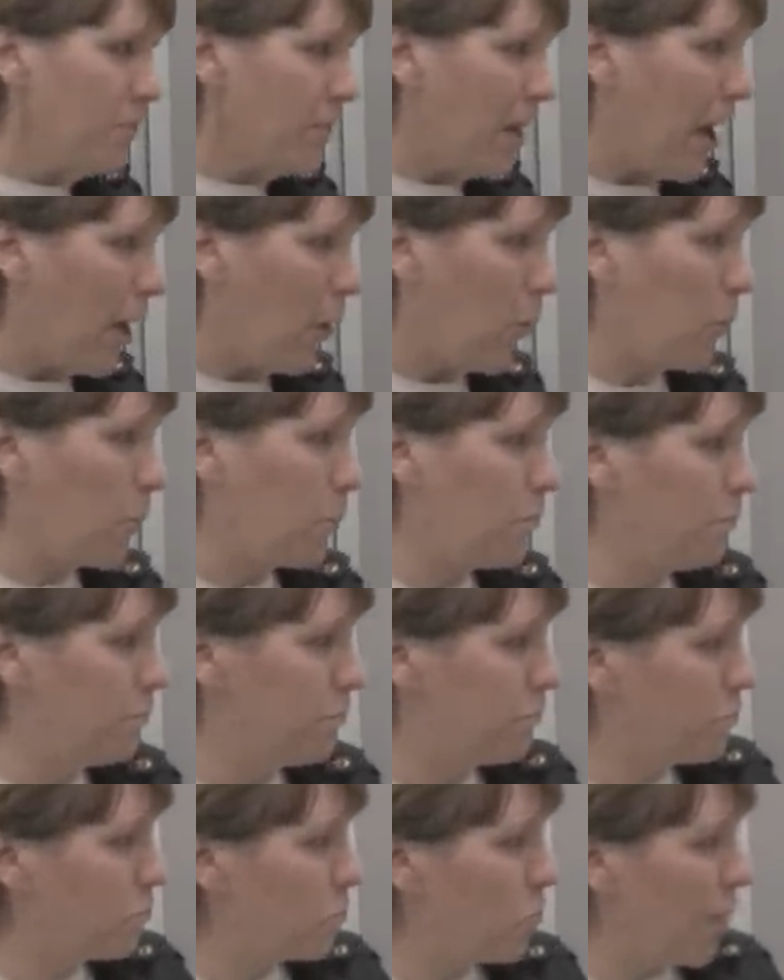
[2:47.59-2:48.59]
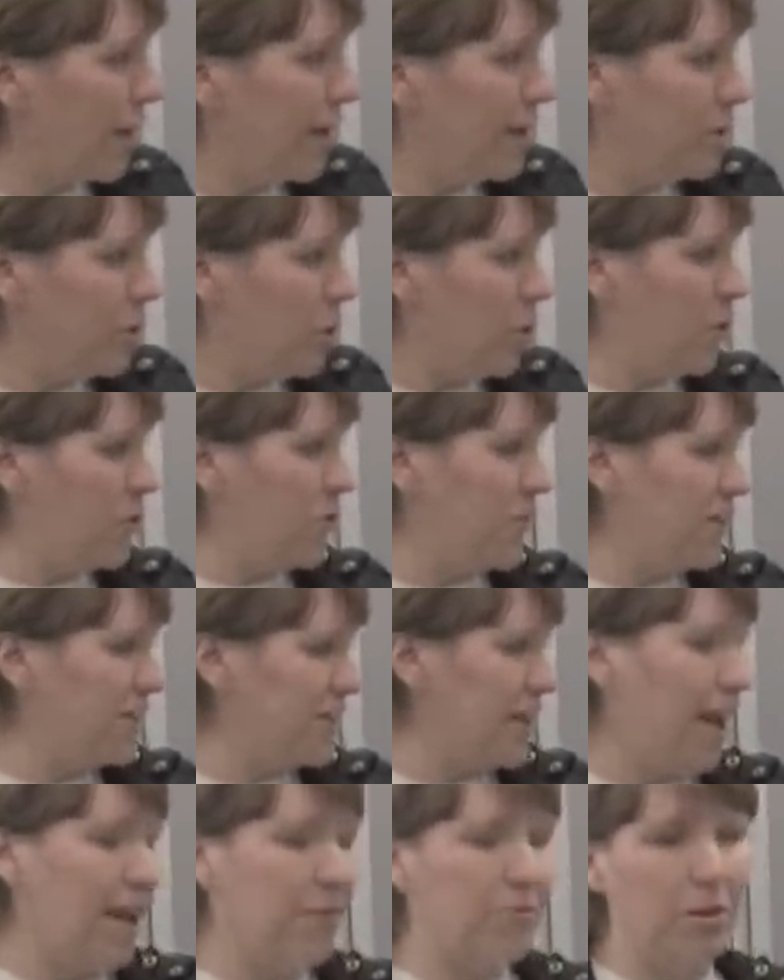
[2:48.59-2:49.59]
Now, we knew
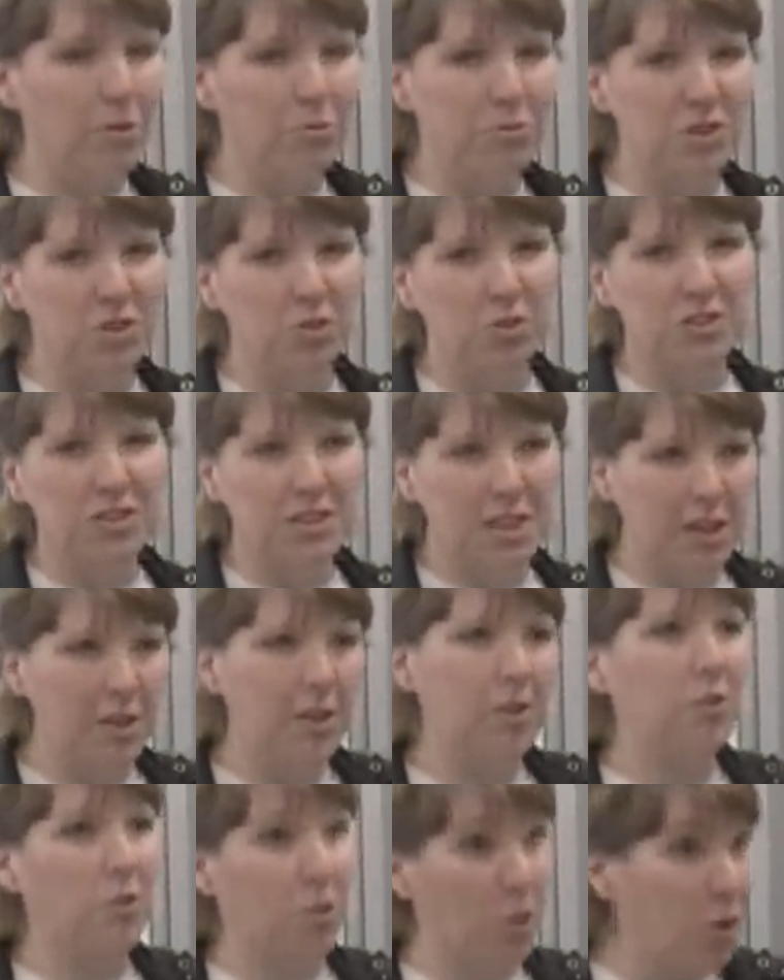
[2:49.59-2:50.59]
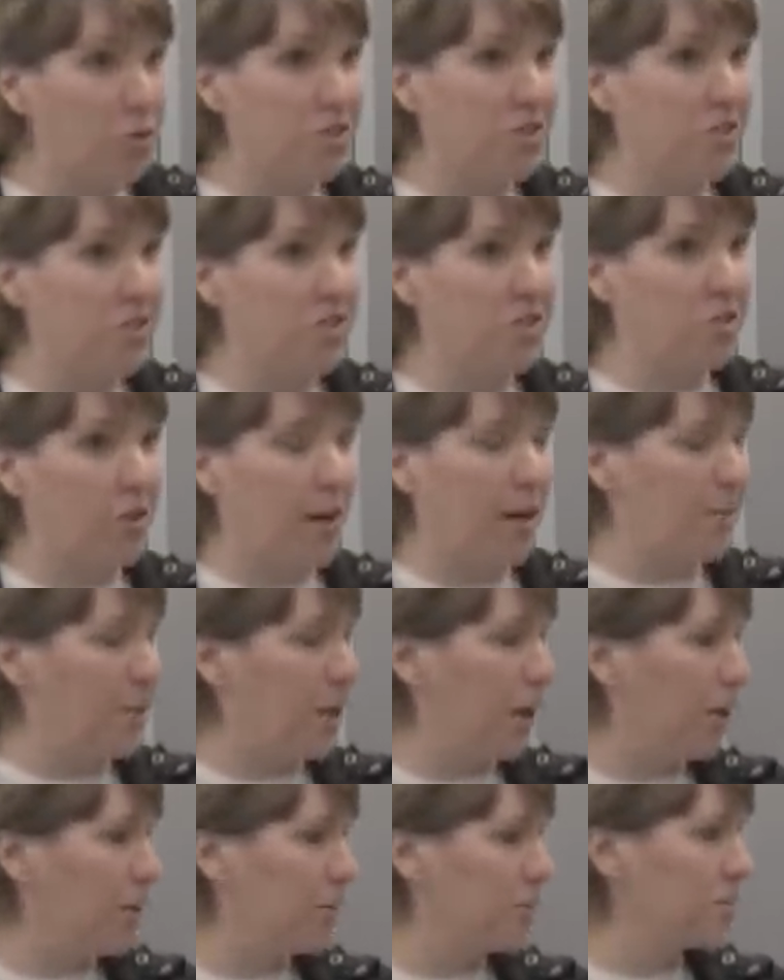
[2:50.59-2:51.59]
this area was noisy because of the
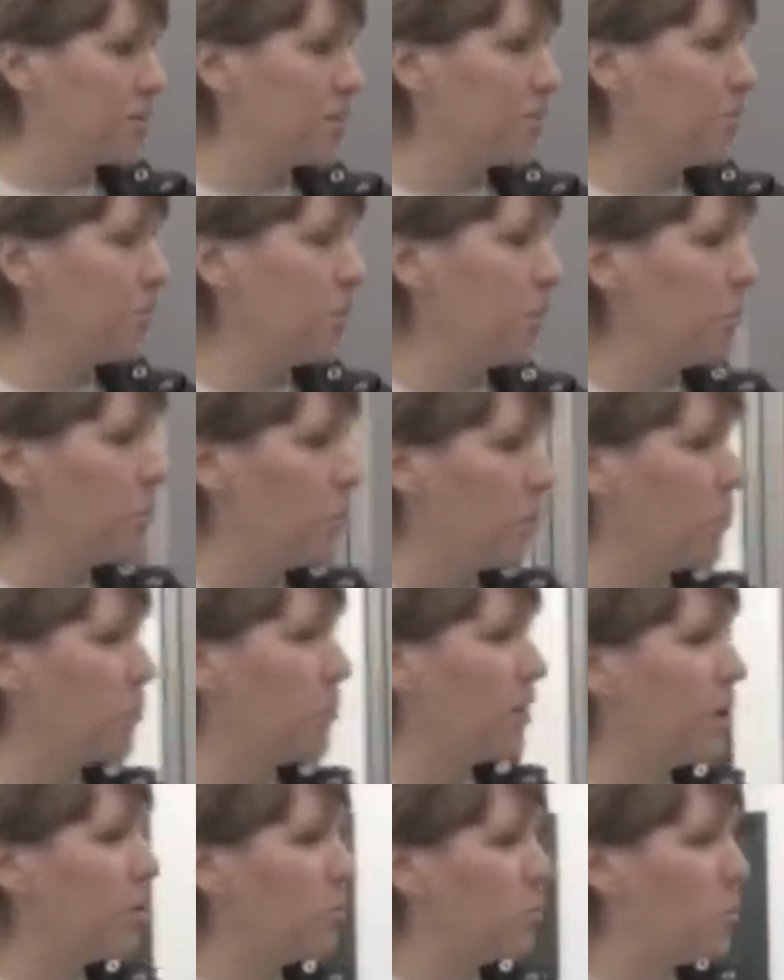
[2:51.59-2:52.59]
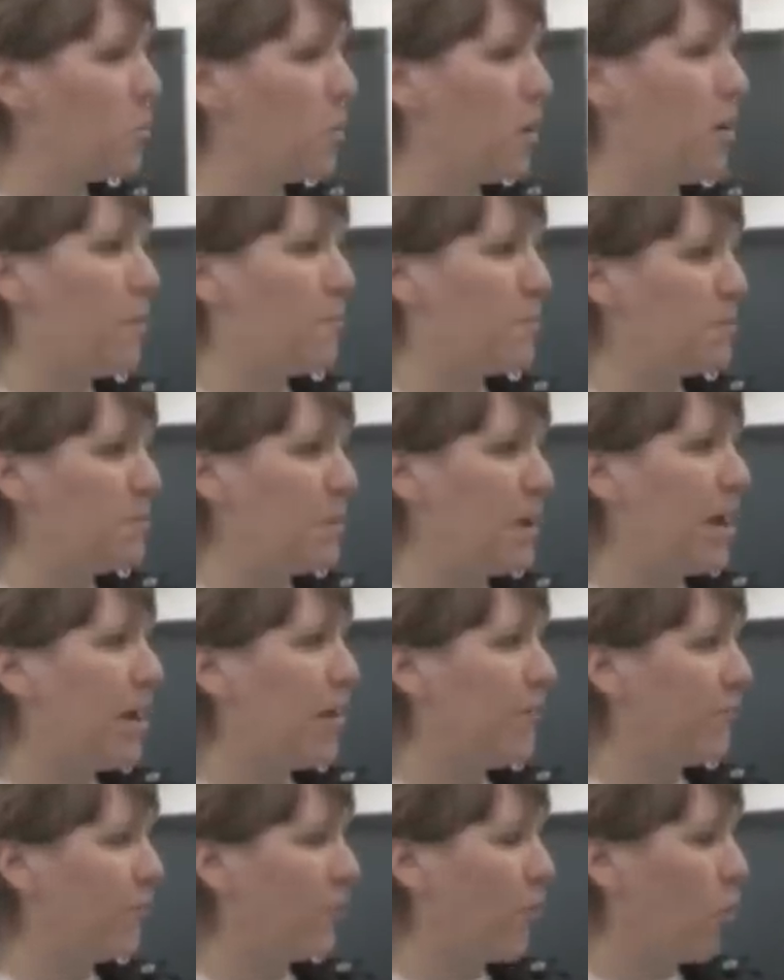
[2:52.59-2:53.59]
scrapyard, but what we weren't
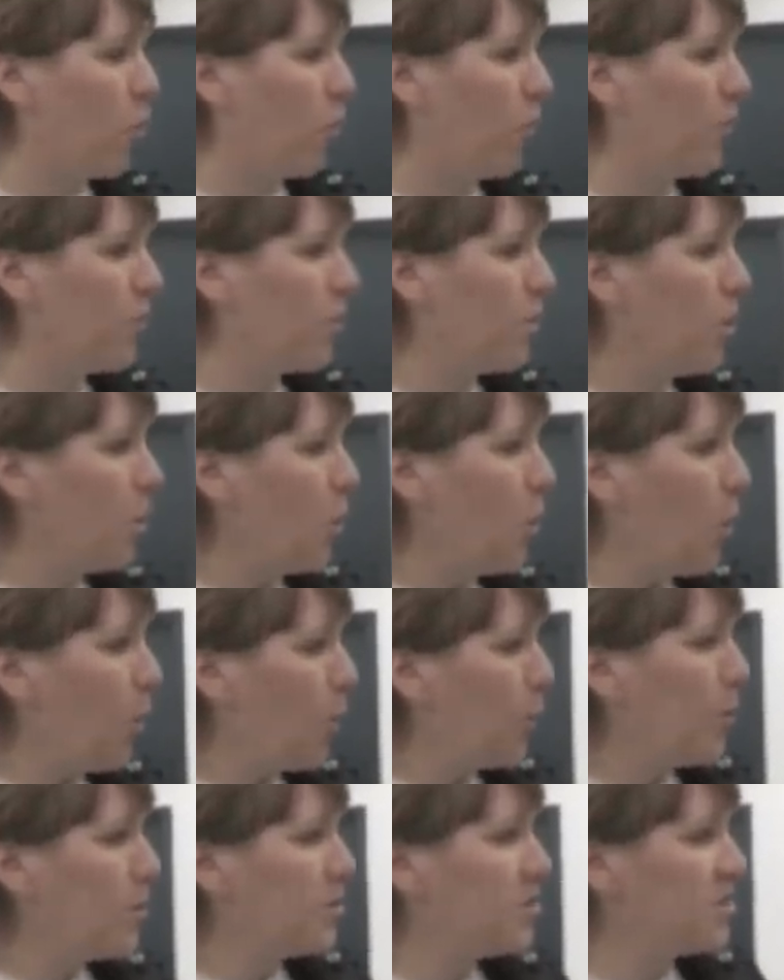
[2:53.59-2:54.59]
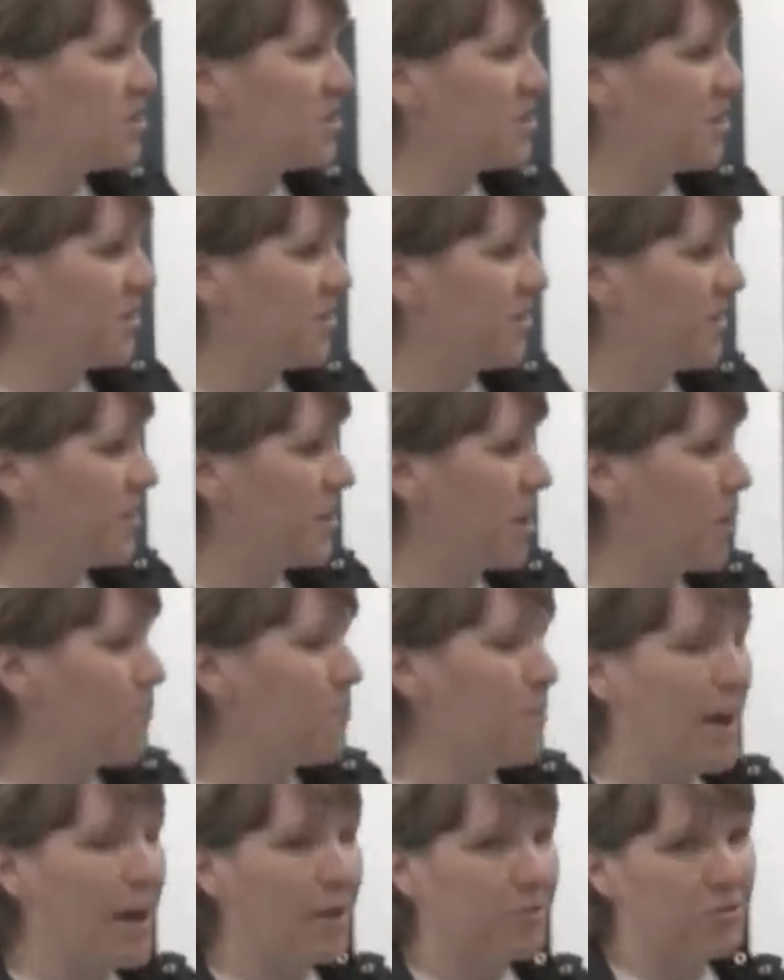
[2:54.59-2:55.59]
prepared for was the
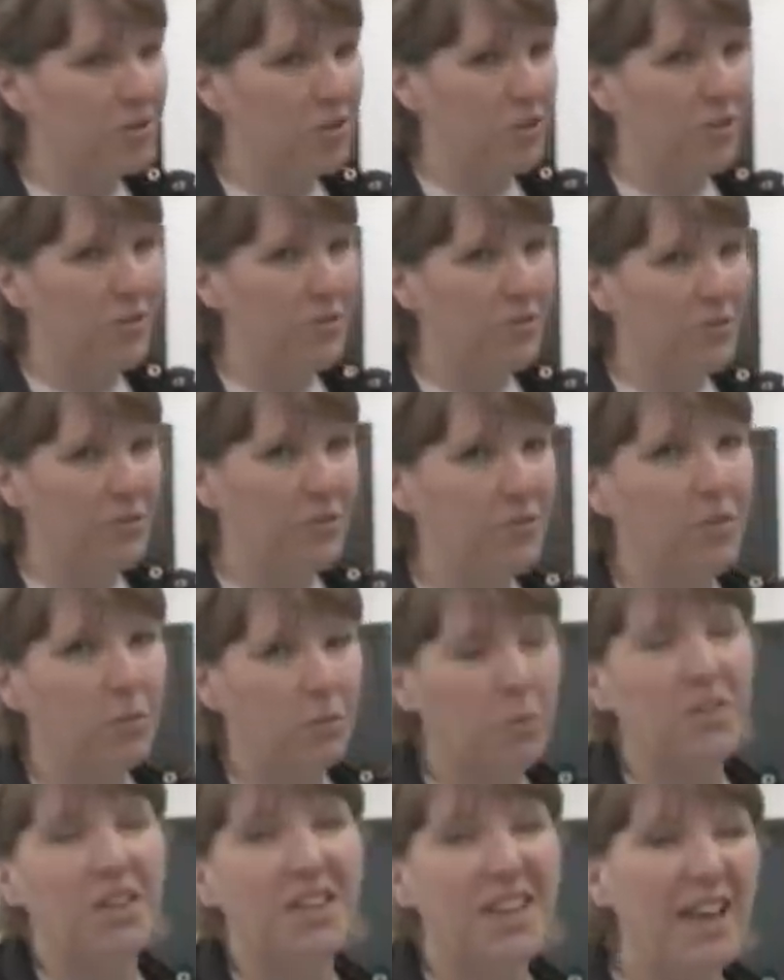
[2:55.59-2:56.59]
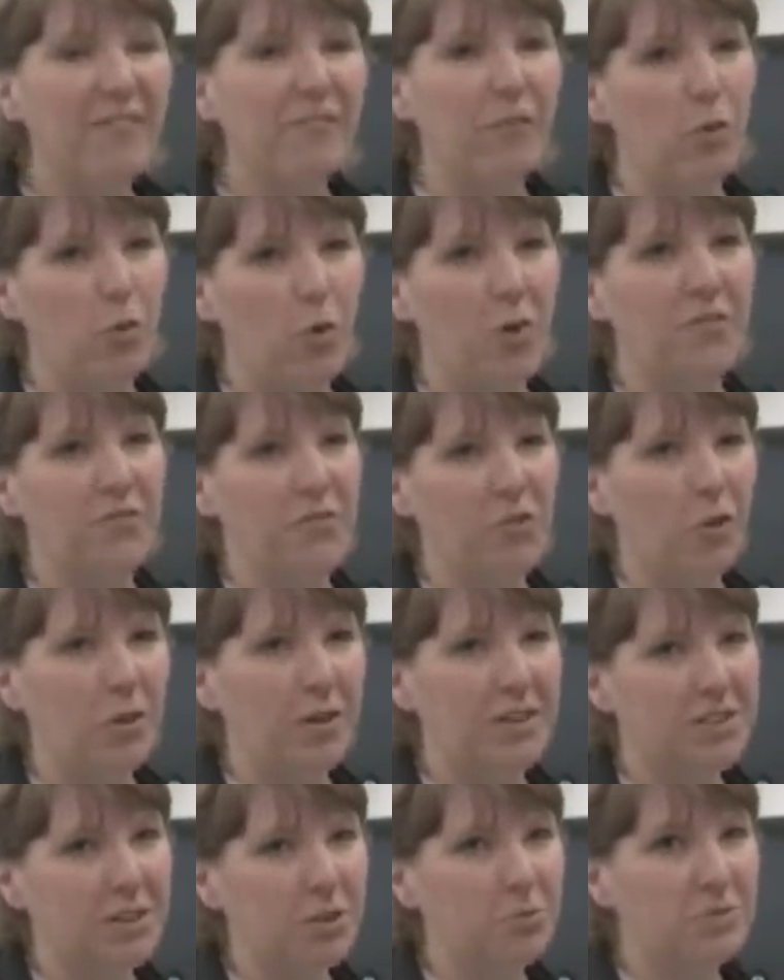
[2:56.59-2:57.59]
amount of, the level of
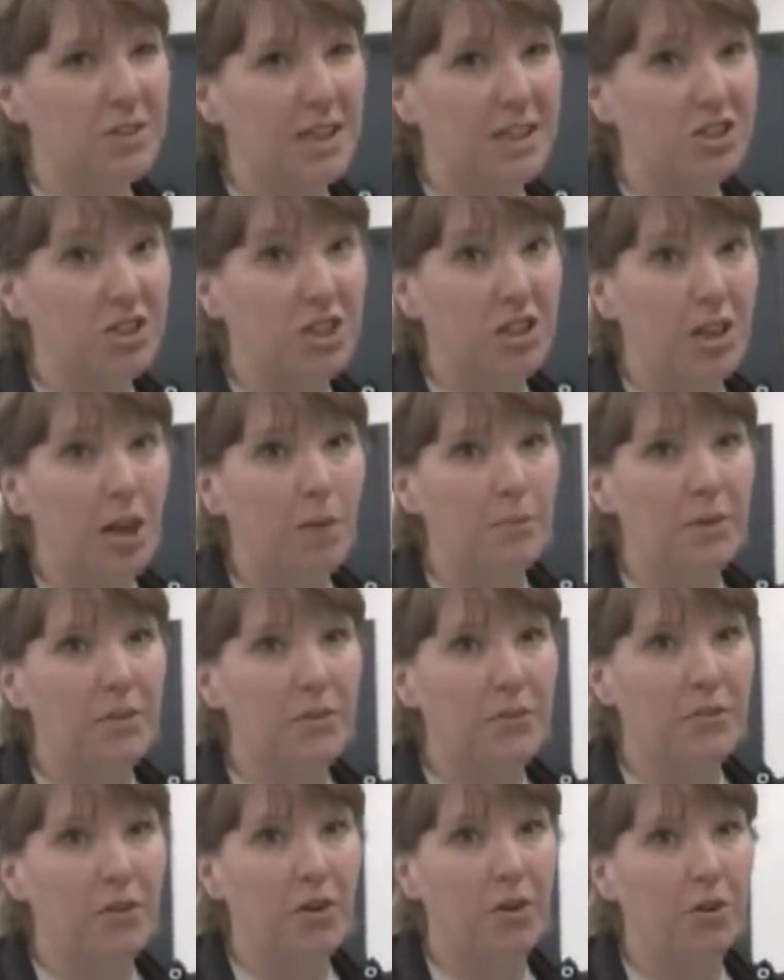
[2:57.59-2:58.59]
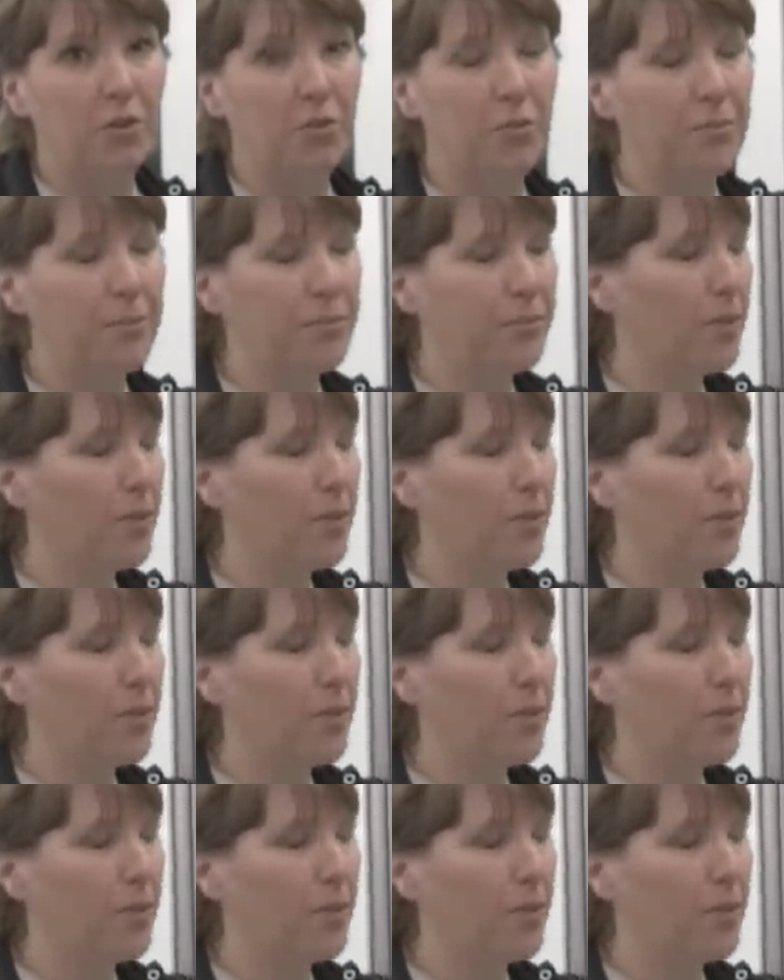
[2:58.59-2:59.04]
noise that was actually coming through.